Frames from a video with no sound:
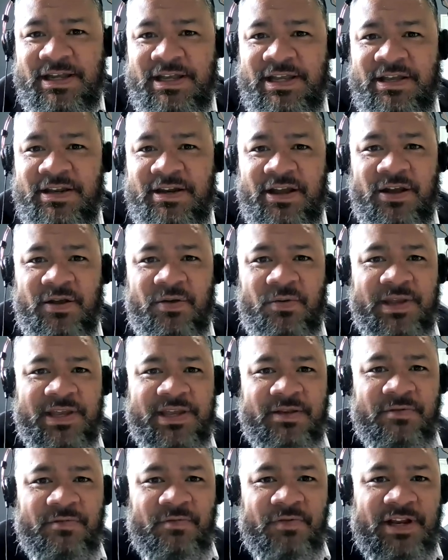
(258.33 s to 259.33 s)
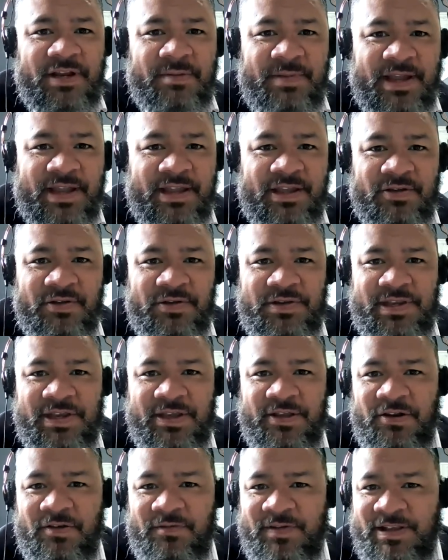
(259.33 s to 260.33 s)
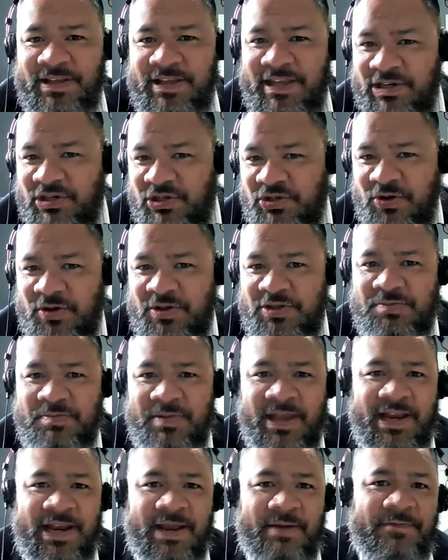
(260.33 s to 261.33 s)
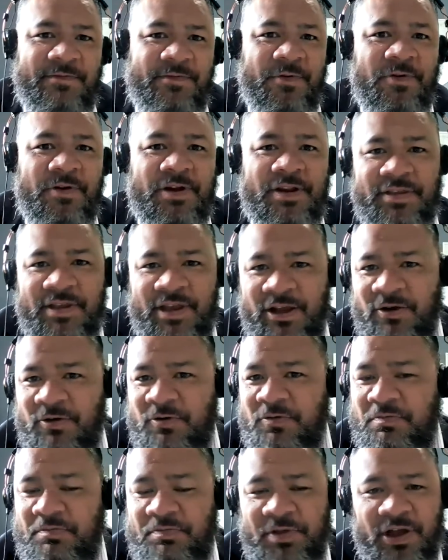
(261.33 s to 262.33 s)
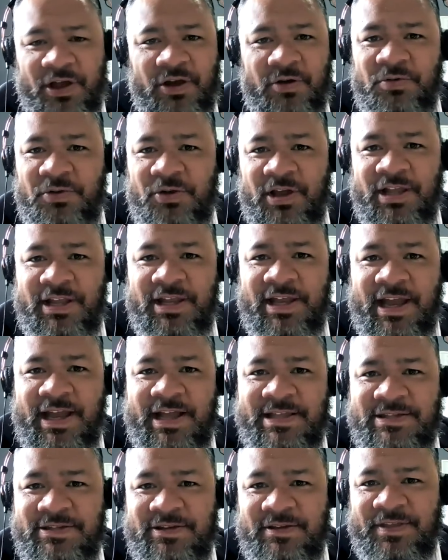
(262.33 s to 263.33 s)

you know, we can really make a good deal of it, get shirts made up for it, the whole nine yards.